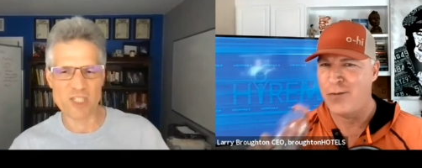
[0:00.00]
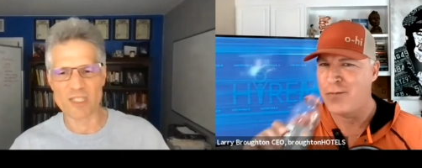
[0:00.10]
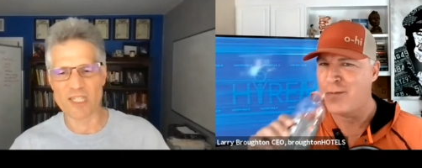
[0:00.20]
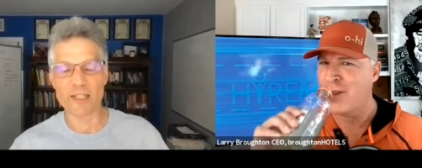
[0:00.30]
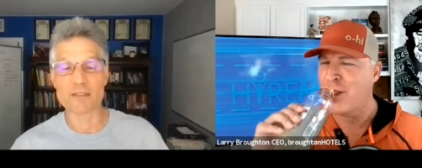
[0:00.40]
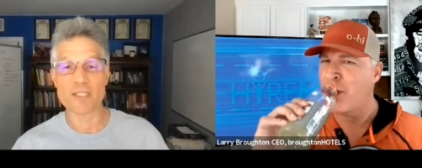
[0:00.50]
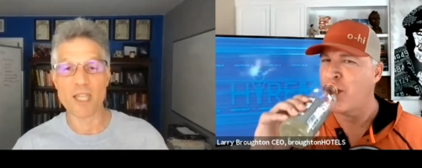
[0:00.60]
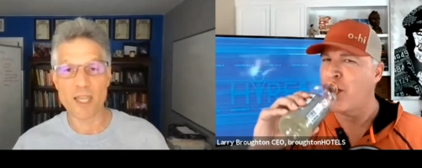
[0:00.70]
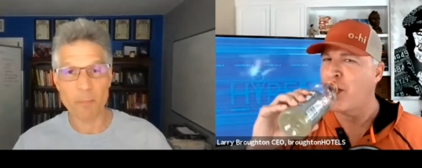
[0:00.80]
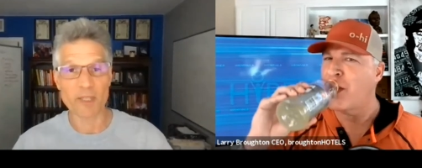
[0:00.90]
Speaker 1: detailed
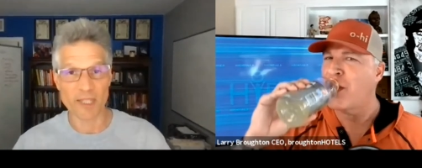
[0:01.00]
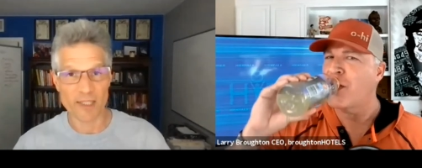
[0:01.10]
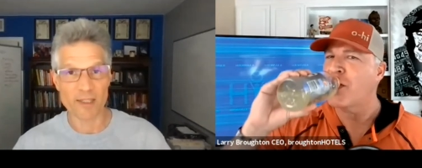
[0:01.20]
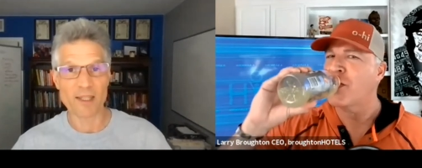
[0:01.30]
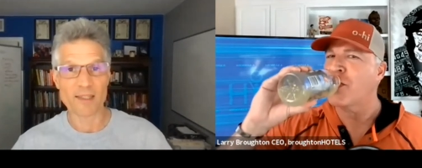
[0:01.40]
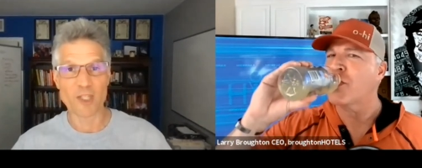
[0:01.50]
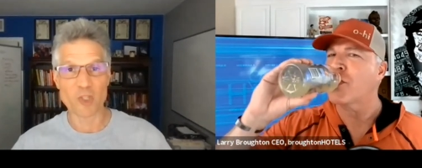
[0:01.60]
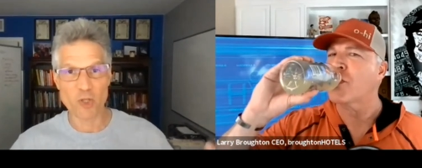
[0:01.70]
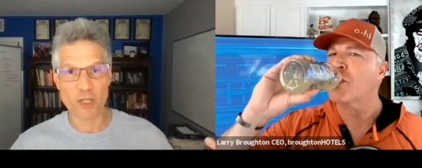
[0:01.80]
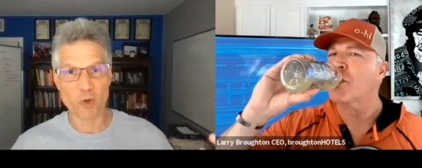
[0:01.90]
template that
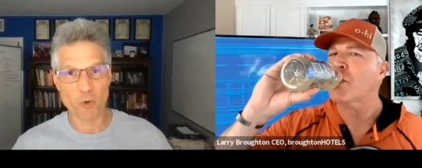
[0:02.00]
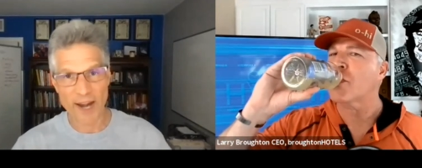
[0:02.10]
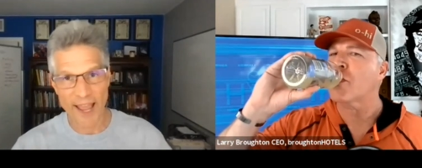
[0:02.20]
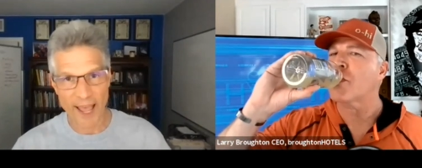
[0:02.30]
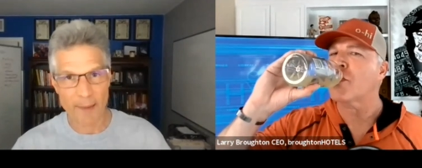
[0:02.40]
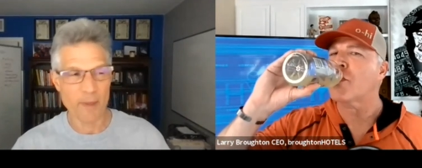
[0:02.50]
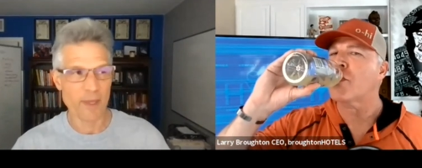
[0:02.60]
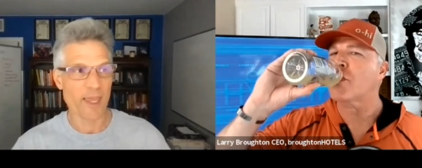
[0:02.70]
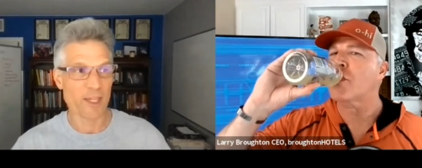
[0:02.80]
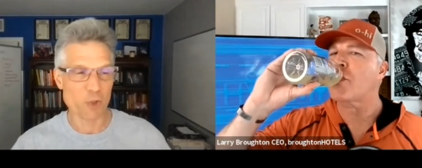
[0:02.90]
you can grab
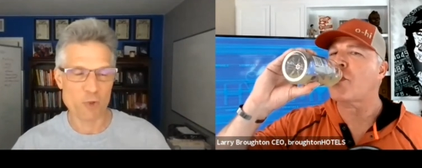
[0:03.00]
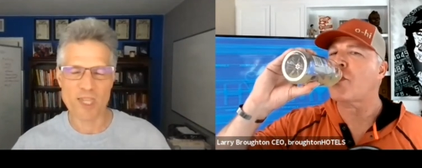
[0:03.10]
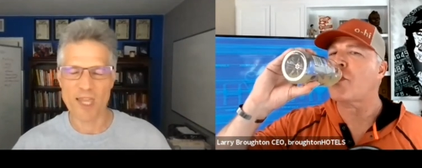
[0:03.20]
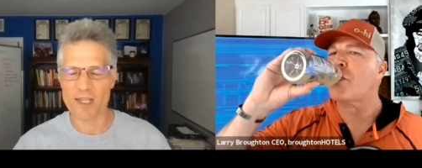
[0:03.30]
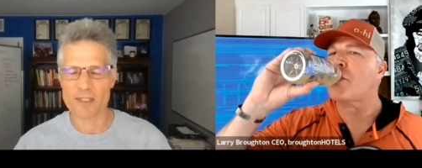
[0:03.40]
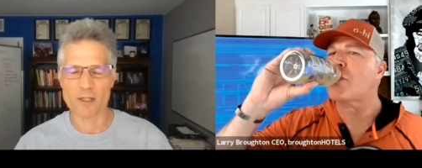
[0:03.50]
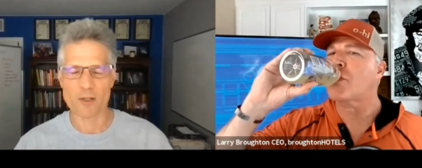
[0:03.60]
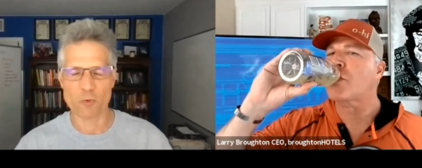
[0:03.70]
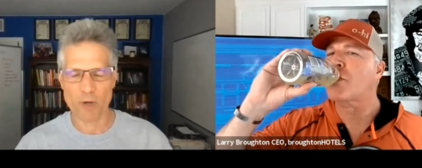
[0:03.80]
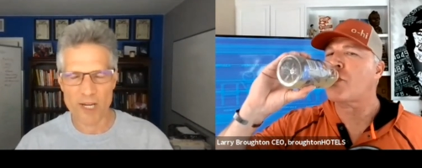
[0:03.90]
and use that as a
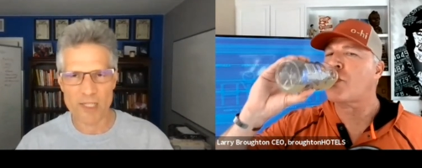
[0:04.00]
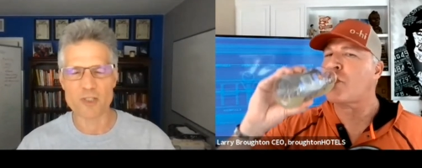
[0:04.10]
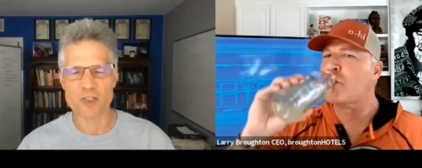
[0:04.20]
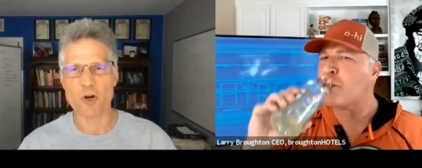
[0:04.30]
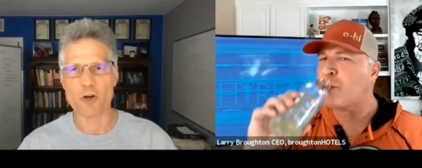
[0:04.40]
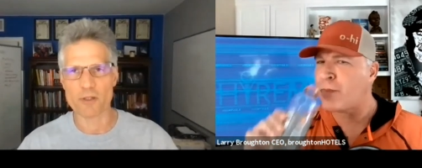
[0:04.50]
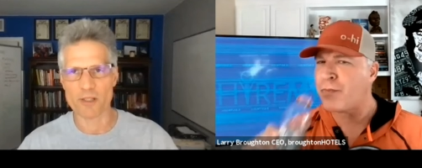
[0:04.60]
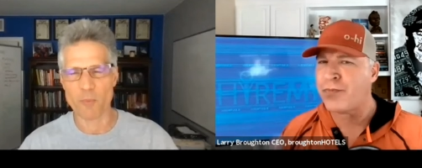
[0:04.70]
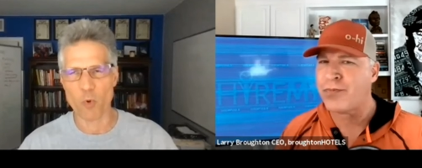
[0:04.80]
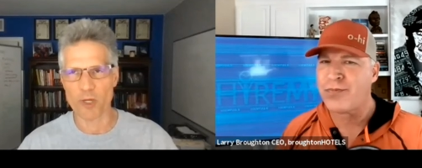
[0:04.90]
great
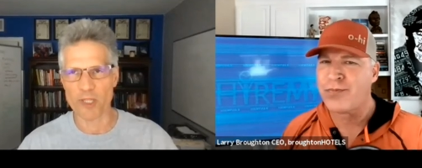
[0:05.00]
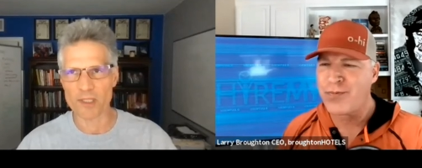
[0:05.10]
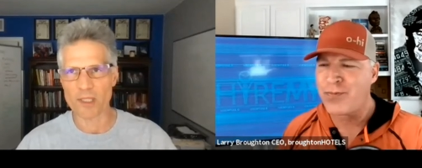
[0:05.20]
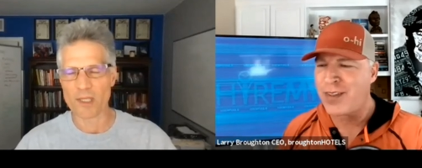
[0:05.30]
starting point.